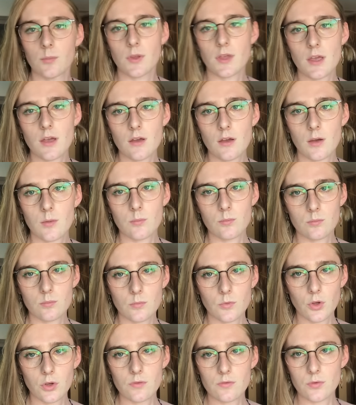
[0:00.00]
But yeah, I'm
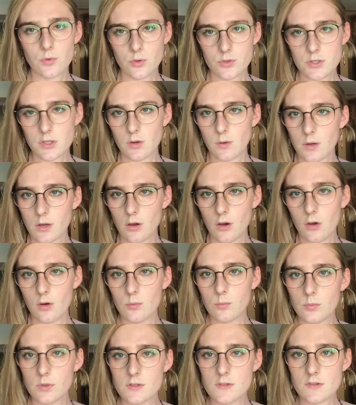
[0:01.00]
looking forward to going
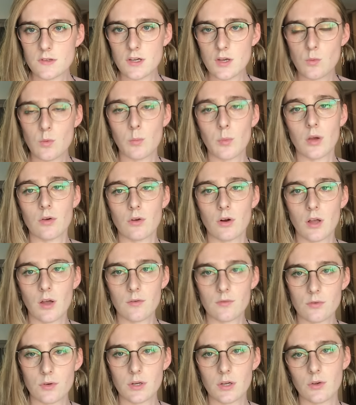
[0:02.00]
home and seeing where my
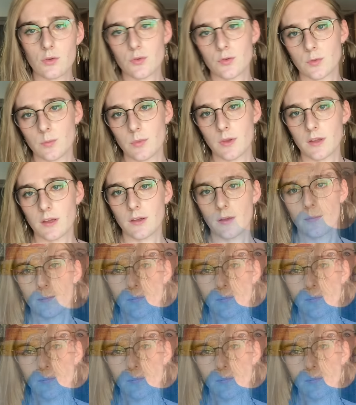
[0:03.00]
recovery goes from there.